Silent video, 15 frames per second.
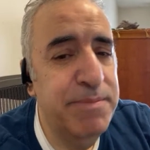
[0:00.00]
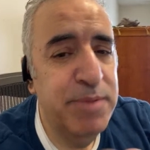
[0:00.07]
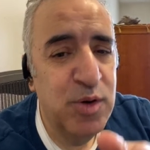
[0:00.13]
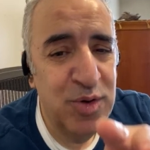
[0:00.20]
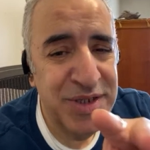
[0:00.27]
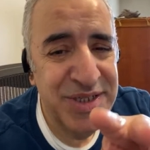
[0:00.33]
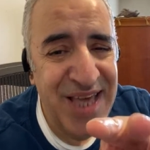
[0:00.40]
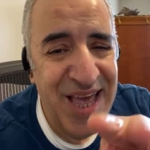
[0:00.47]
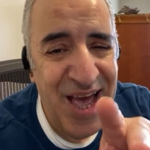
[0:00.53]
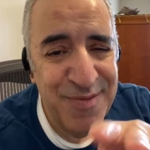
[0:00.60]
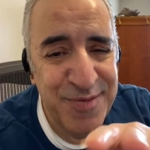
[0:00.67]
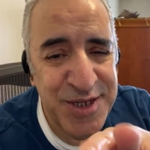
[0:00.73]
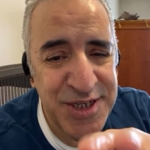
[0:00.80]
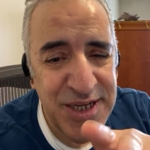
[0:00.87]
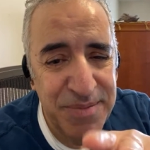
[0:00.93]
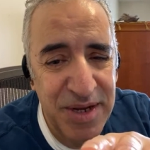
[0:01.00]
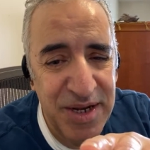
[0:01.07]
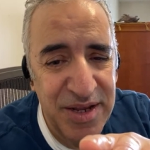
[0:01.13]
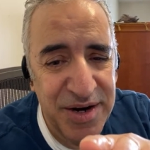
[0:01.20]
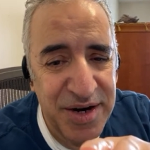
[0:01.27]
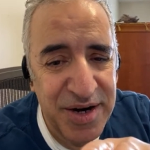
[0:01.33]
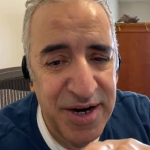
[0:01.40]
because they have
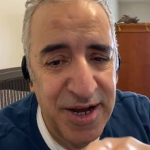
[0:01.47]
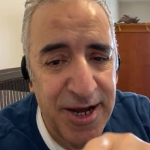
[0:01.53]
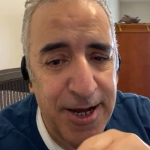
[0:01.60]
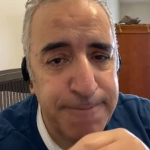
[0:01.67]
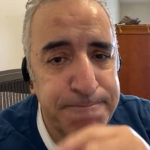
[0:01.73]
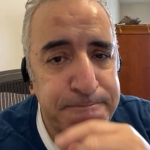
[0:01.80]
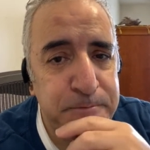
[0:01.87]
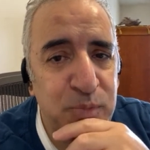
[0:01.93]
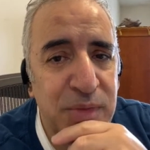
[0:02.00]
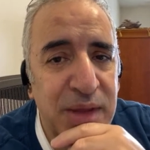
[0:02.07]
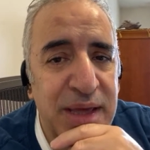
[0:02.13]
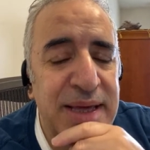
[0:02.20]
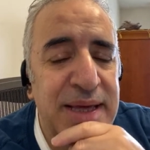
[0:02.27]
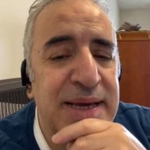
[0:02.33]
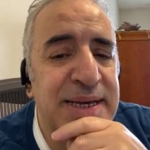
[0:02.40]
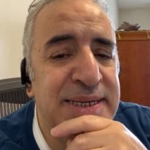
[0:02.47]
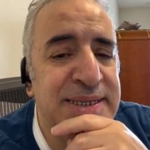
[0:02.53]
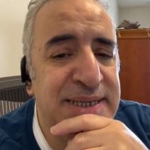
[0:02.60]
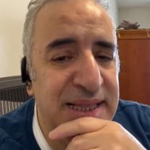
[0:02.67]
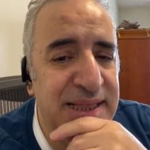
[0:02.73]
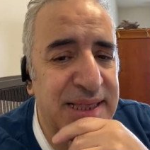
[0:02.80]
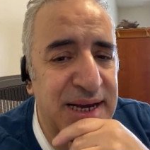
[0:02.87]
similar
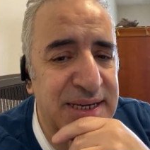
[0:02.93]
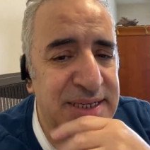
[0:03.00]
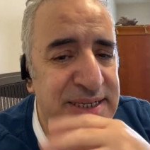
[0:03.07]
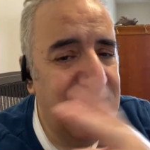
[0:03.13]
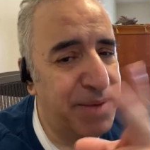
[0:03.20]
syntax.